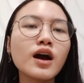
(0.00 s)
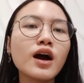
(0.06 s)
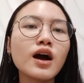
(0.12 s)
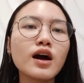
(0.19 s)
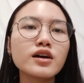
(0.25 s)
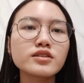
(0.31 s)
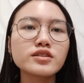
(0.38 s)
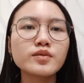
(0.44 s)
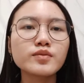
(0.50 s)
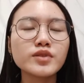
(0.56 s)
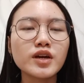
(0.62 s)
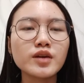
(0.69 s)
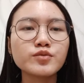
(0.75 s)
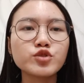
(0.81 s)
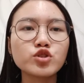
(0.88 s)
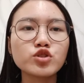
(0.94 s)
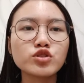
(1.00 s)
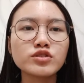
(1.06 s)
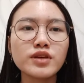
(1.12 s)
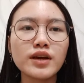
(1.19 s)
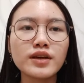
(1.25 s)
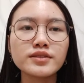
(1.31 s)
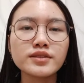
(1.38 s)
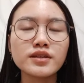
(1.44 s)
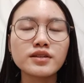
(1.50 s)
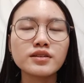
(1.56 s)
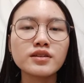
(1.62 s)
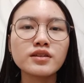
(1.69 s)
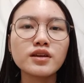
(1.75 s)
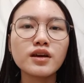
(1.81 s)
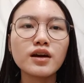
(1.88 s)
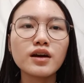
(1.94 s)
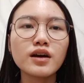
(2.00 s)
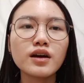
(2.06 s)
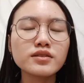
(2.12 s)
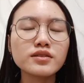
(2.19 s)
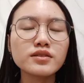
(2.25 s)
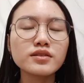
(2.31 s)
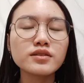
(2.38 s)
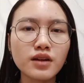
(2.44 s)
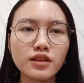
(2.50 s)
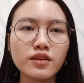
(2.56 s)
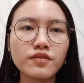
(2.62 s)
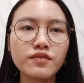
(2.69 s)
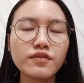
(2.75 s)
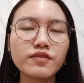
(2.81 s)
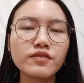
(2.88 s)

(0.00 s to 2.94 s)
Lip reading: are sometimes used as an alternative.